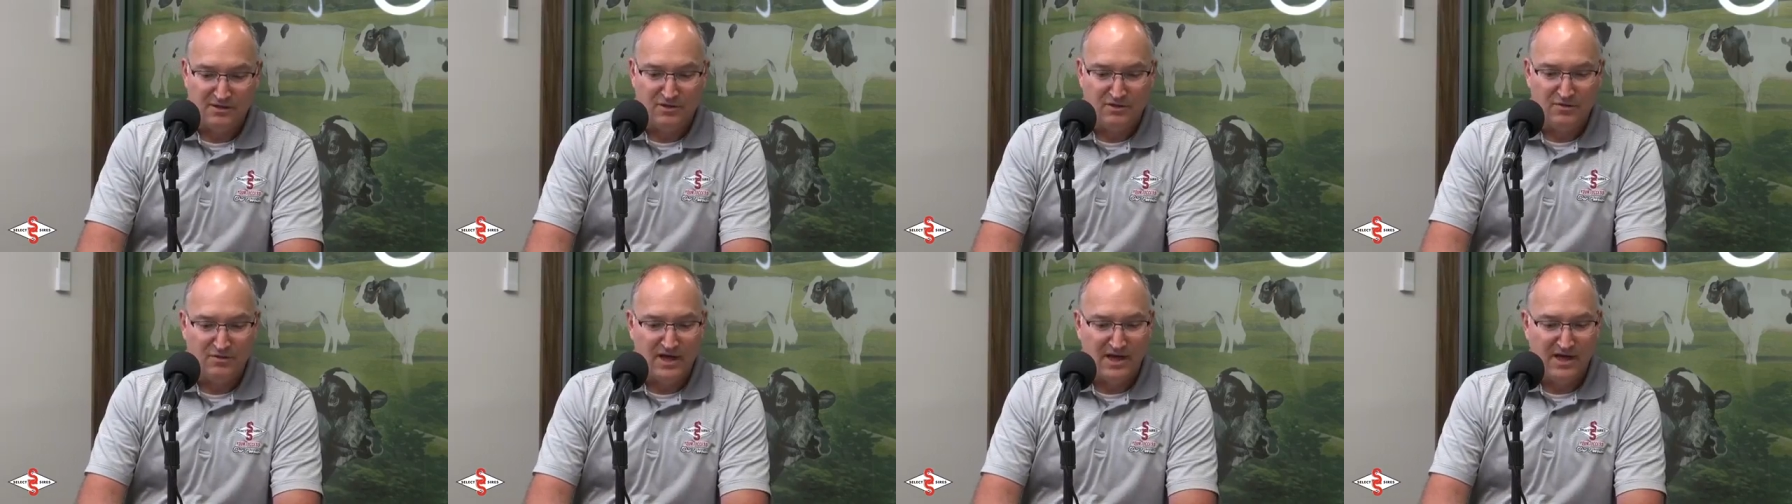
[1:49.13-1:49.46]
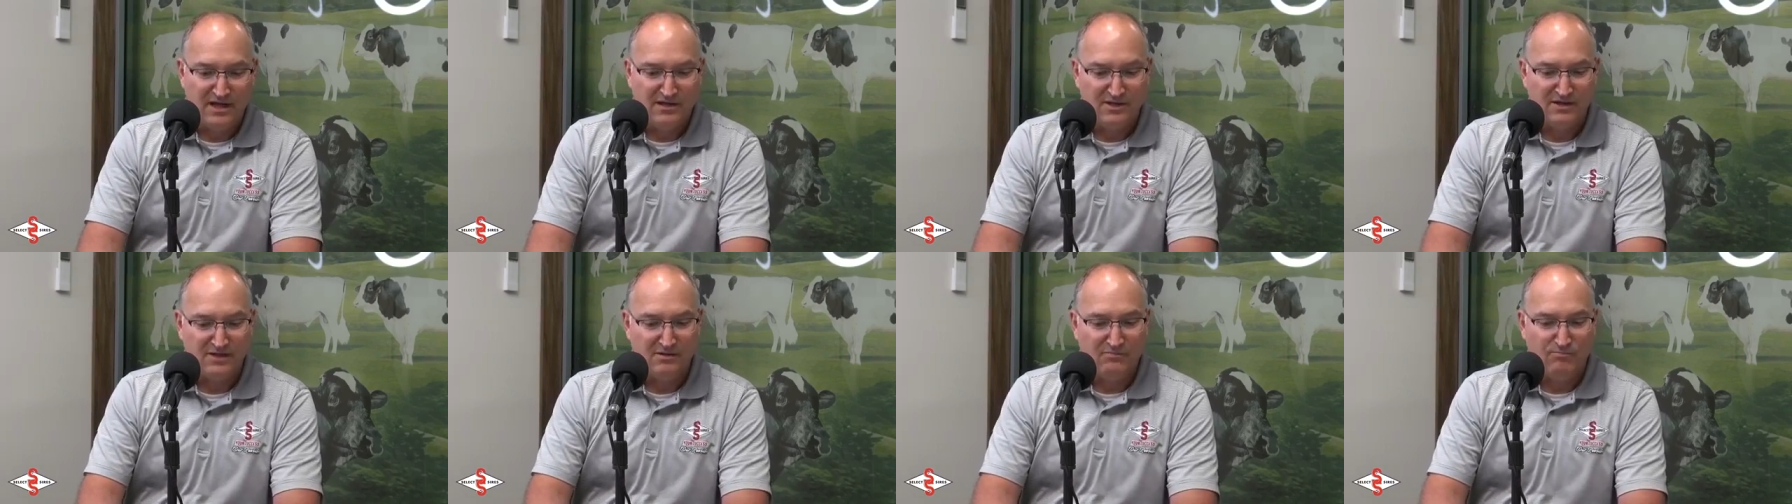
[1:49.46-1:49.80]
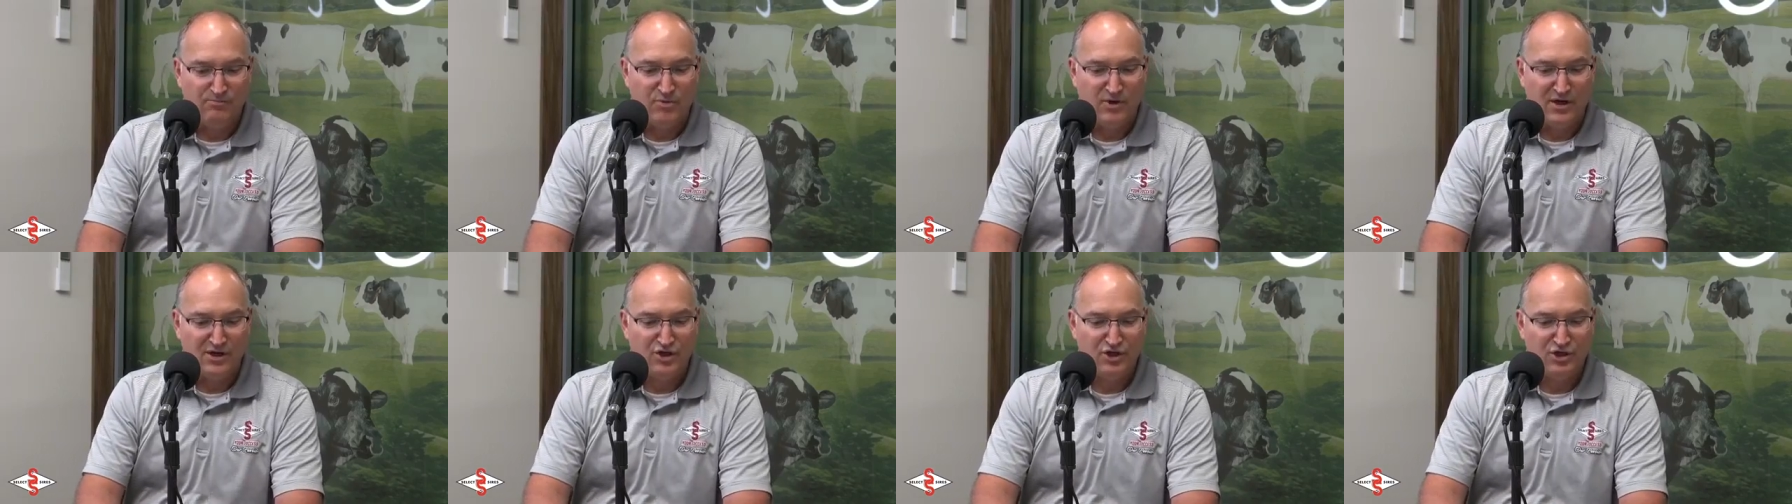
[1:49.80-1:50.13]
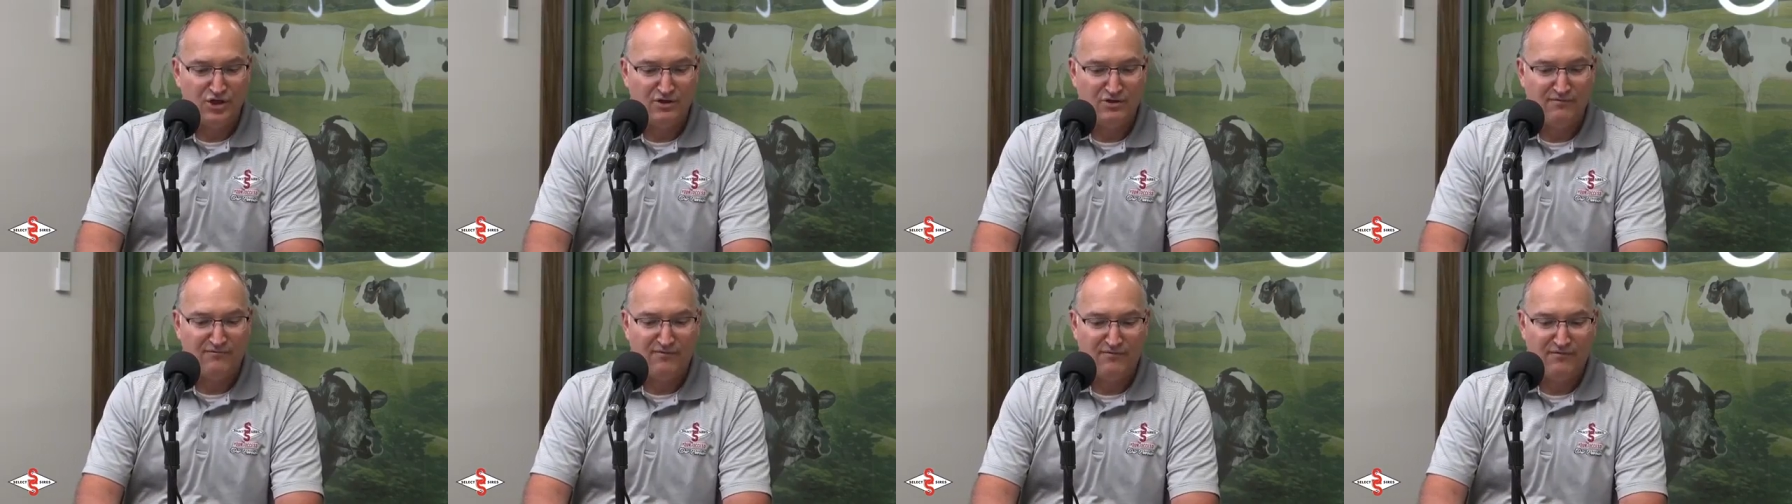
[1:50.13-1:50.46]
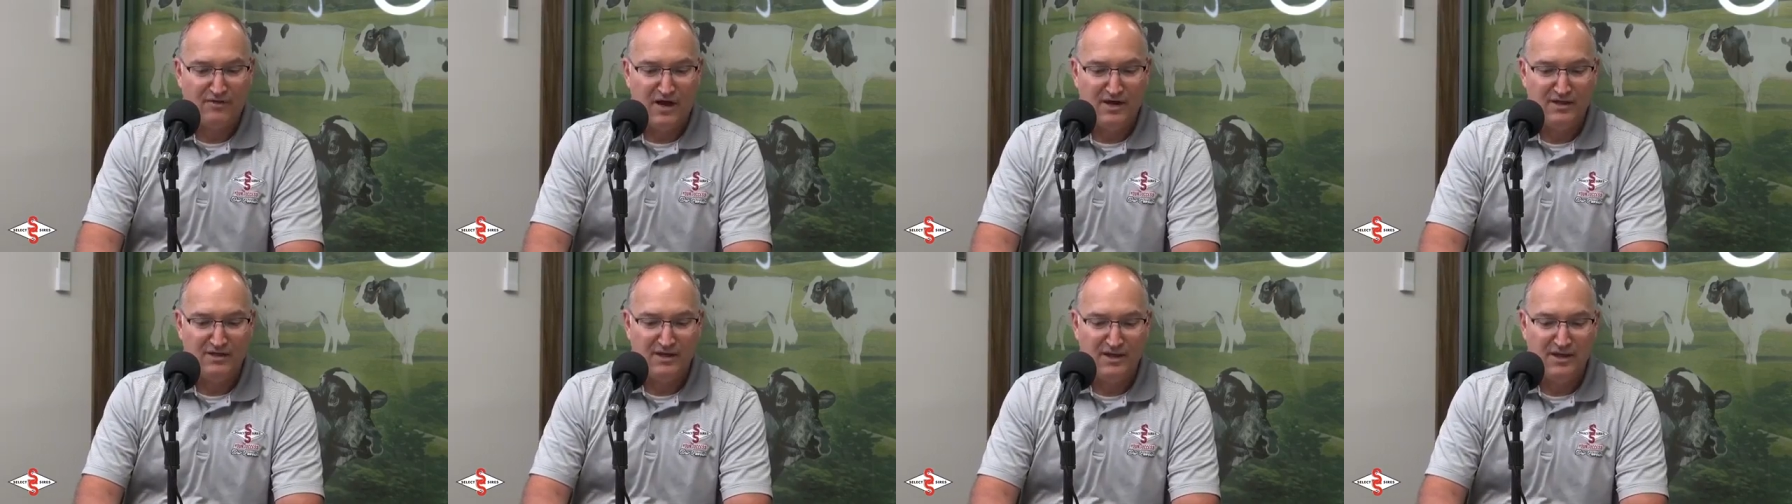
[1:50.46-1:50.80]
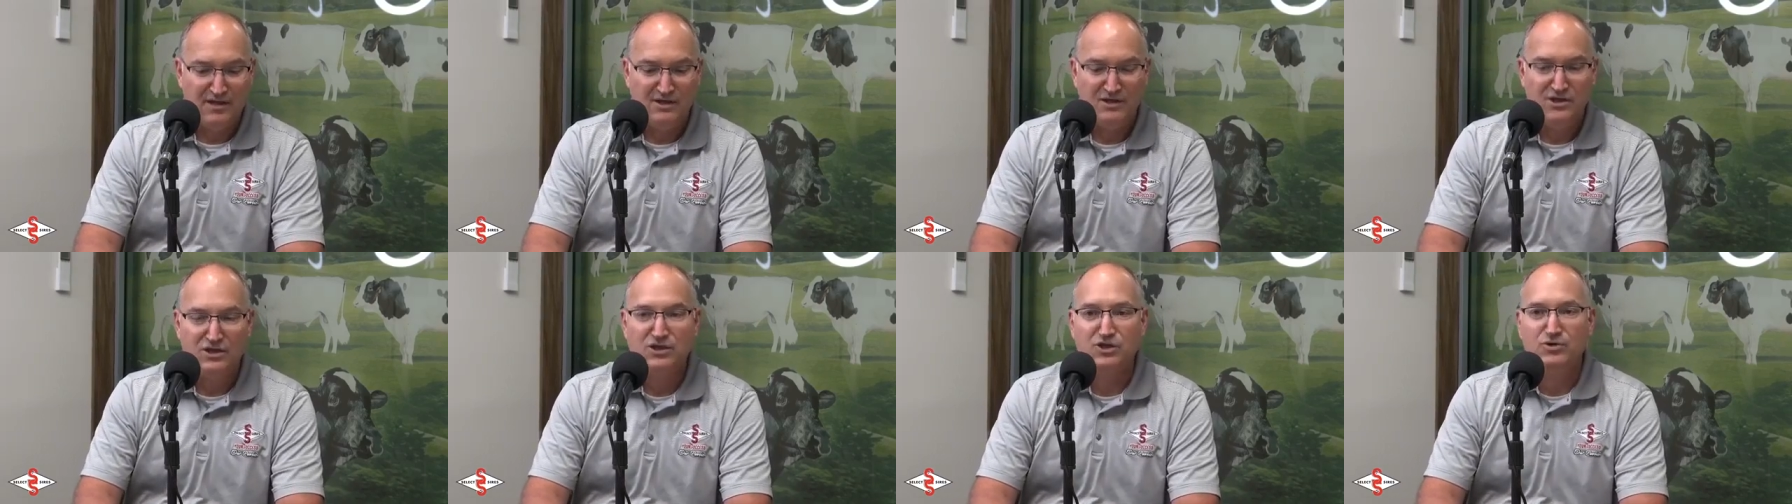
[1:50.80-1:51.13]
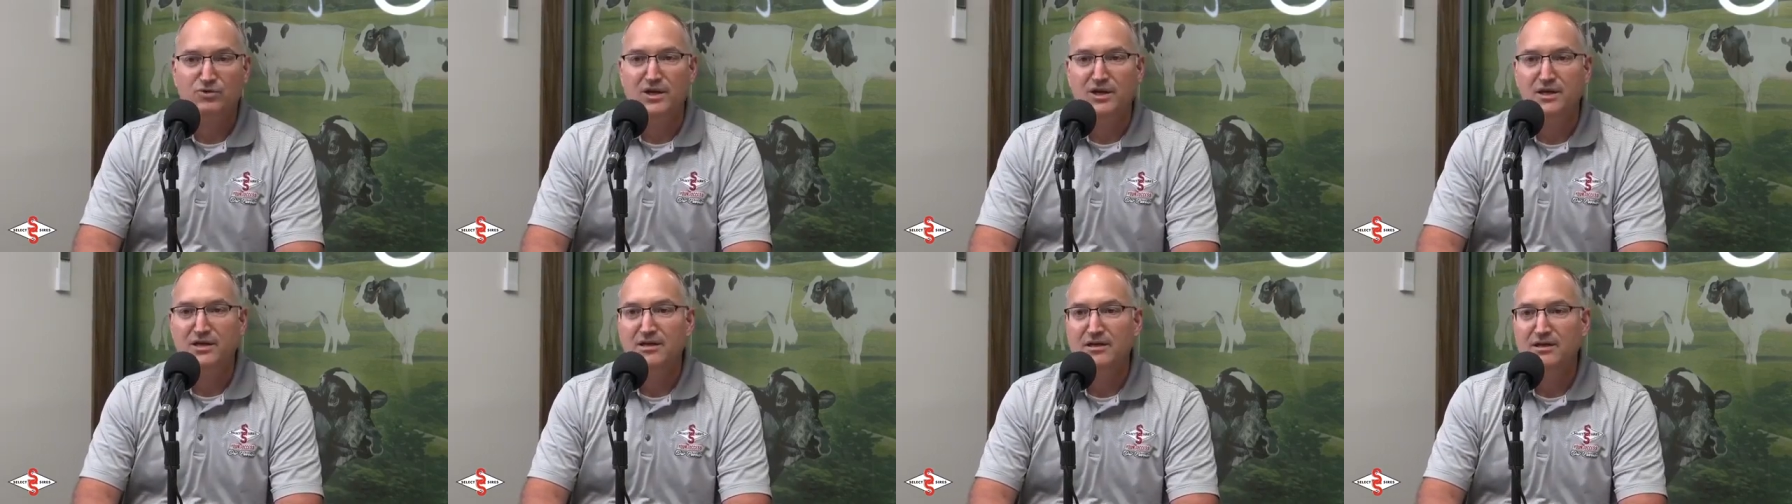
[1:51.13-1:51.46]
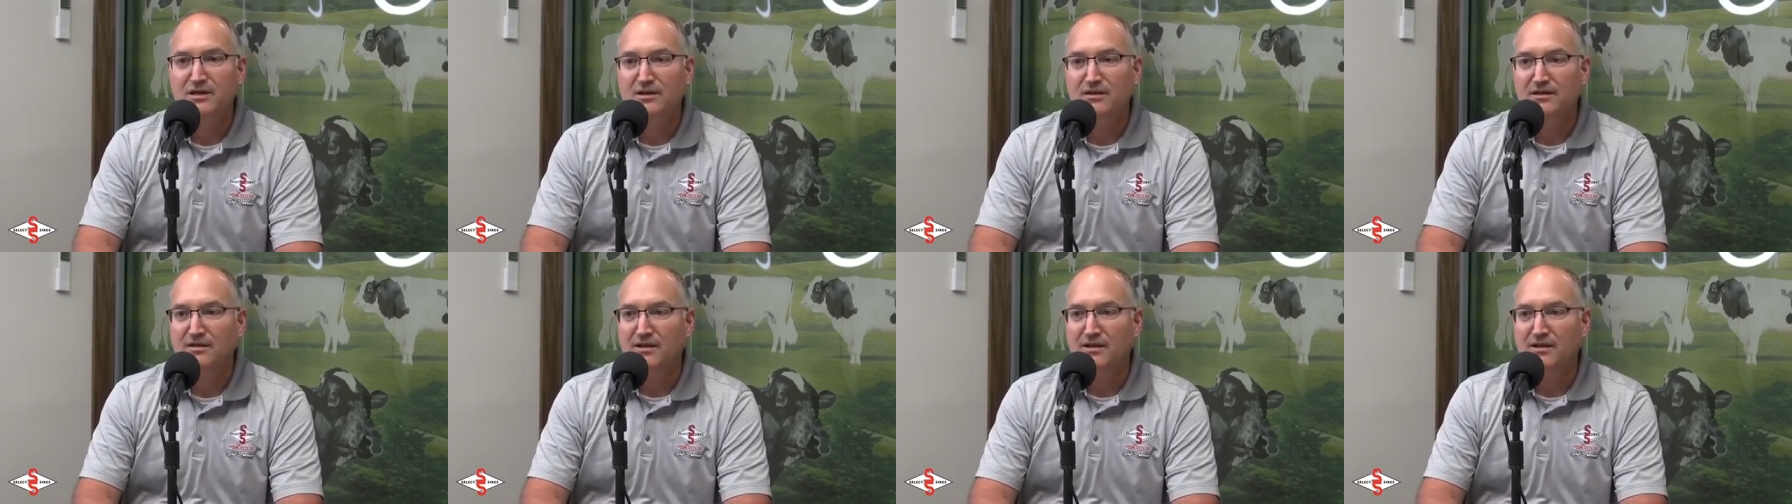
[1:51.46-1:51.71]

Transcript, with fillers: created some pressure on the industry.